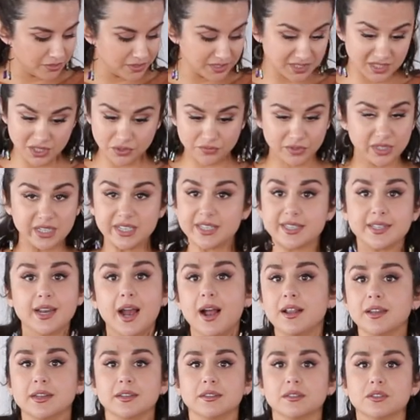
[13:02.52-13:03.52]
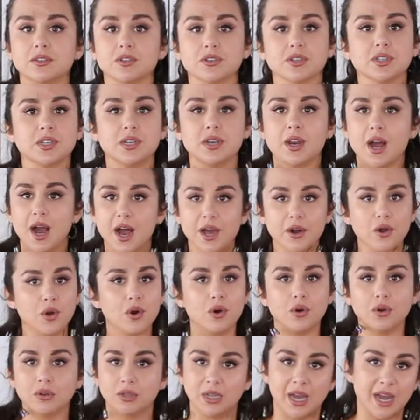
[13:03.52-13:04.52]
This is really solid. There's not a
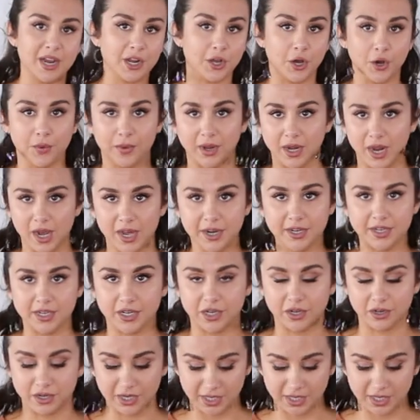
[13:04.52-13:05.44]
whole lot going on here.